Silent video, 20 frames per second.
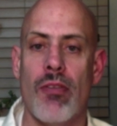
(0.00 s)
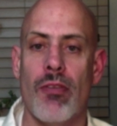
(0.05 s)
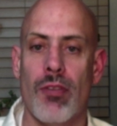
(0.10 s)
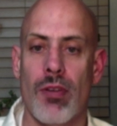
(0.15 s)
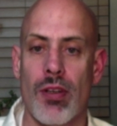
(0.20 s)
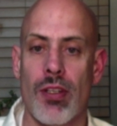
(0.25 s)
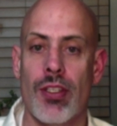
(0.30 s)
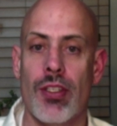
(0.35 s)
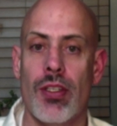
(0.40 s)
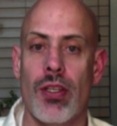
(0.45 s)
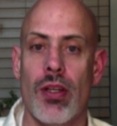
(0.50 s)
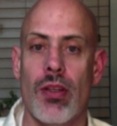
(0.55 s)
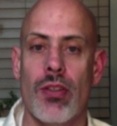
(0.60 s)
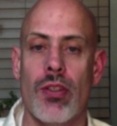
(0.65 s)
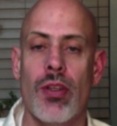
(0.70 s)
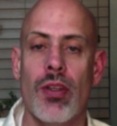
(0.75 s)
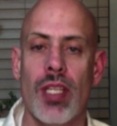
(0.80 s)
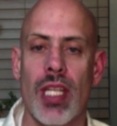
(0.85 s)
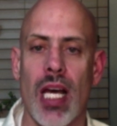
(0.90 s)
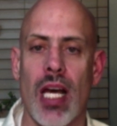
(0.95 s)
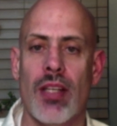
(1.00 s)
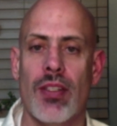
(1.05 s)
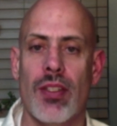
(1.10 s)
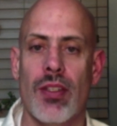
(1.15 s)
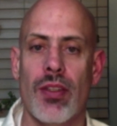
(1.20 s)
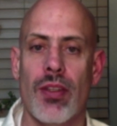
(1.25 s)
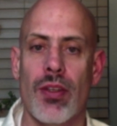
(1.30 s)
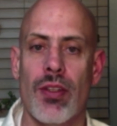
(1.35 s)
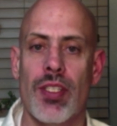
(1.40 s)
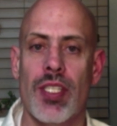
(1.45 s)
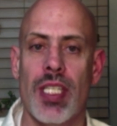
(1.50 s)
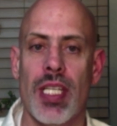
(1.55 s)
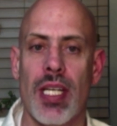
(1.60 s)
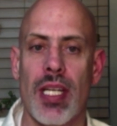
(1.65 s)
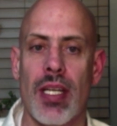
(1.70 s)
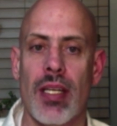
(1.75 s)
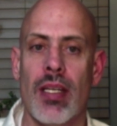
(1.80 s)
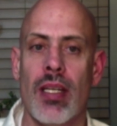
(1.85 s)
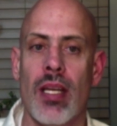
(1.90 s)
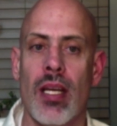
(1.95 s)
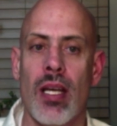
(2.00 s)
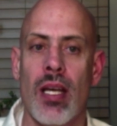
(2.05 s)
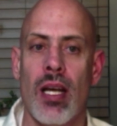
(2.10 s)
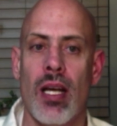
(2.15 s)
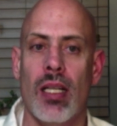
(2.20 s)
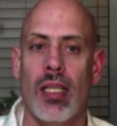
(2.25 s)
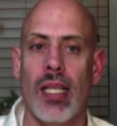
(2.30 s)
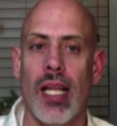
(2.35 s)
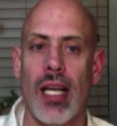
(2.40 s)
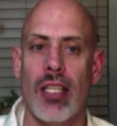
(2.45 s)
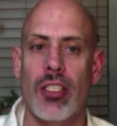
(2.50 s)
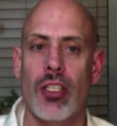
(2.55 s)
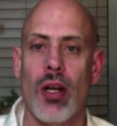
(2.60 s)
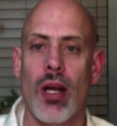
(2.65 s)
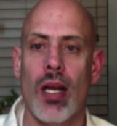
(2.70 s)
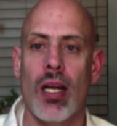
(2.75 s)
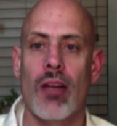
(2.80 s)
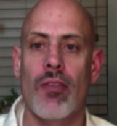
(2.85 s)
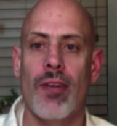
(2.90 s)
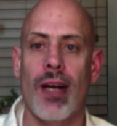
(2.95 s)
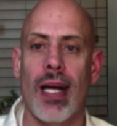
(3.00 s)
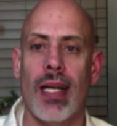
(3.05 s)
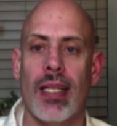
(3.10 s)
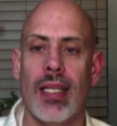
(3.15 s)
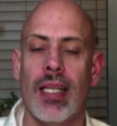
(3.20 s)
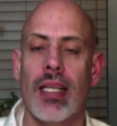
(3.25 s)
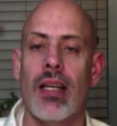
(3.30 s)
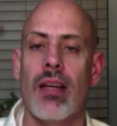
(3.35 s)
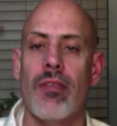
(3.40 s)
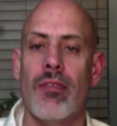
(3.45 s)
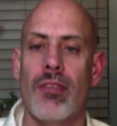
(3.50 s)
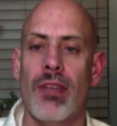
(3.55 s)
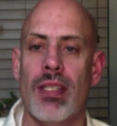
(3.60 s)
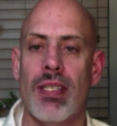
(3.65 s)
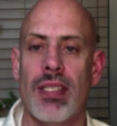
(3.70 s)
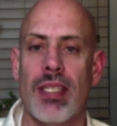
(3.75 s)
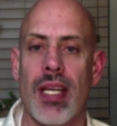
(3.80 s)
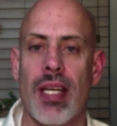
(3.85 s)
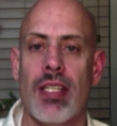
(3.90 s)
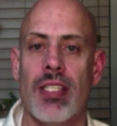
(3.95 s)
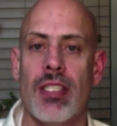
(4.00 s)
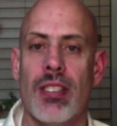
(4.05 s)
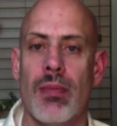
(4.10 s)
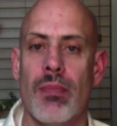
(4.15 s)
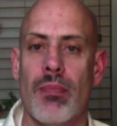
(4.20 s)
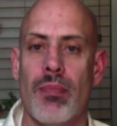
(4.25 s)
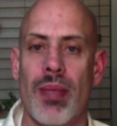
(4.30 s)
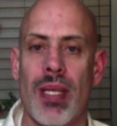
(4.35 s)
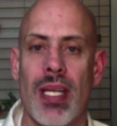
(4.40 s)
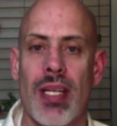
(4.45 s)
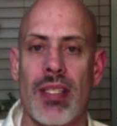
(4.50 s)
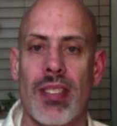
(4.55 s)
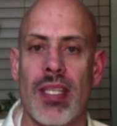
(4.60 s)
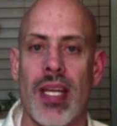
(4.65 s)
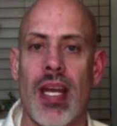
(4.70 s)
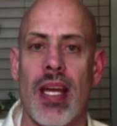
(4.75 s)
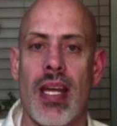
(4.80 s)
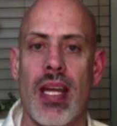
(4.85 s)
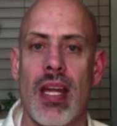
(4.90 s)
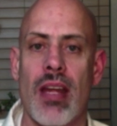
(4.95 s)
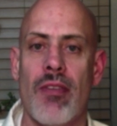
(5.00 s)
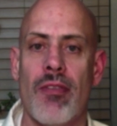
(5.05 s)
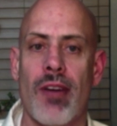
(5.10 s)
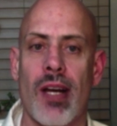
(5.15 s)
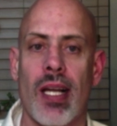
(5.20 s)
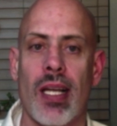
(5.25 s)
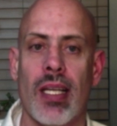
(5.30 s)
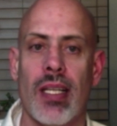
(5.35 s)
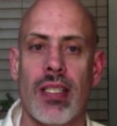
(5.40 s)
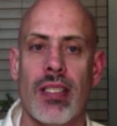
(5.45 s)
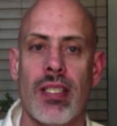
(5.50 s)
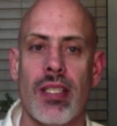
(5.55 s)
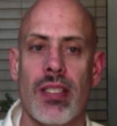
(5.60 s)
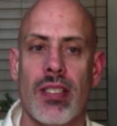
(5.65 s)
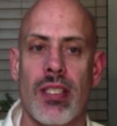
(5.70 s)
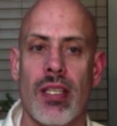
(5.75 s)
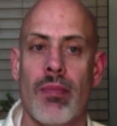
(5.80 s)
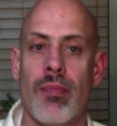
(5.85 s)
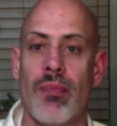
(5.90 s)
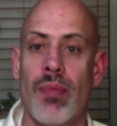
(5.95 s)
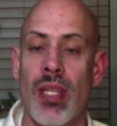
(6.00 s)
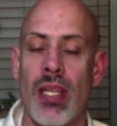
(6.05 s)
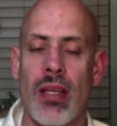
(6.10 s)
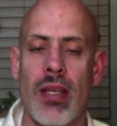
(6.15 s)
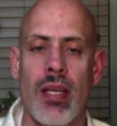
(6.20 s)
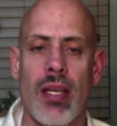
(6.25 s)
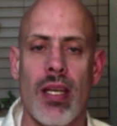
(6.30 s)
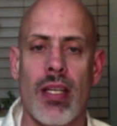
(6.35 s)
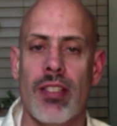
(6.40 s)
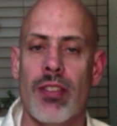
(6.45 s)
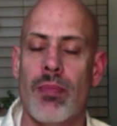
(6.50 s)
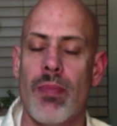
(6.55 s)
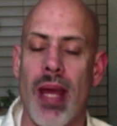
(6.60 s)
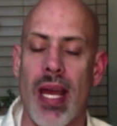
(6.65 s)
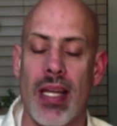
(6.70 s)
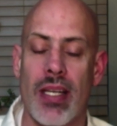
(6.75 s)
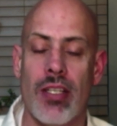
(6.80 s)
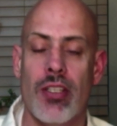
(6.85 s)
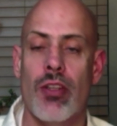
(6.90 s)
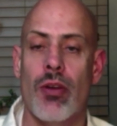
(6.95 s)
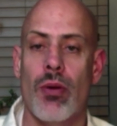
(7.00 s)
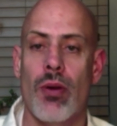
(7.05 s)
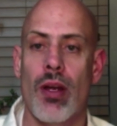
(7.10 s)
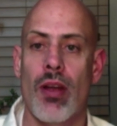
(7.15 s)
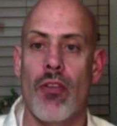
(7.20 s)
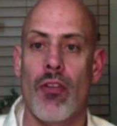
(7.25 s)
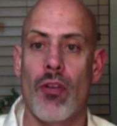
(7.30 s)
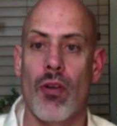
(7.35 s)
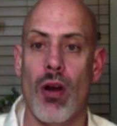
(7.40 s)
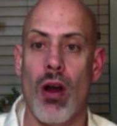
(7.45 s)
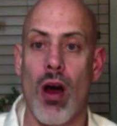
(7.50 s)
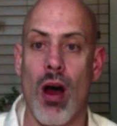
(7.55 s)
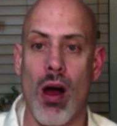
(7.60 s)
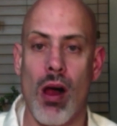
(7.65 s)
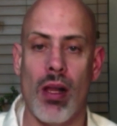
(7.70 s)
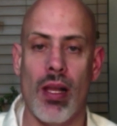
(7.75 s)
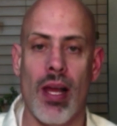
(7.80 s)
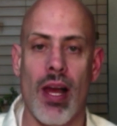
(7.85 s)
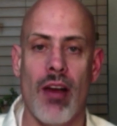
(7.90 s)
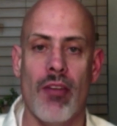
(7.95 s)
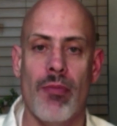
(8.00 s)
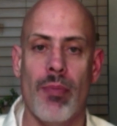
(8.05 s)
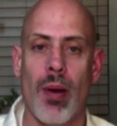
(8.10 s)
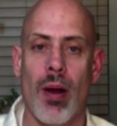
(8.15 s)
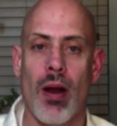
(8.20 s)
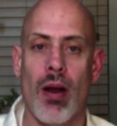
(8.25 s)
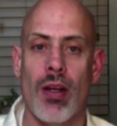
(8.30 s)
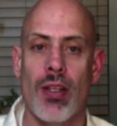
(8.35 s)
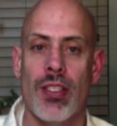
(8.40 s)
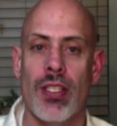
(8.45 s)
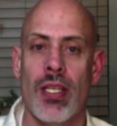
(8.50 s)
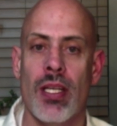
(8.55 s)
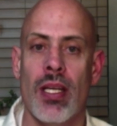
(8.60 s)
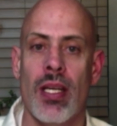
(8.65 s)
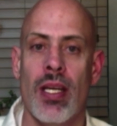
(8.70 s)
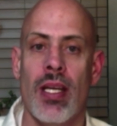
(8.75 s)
1st, 2013, electronic filing of FinCEN's BSA e-filing system is mandatory for all FBARs.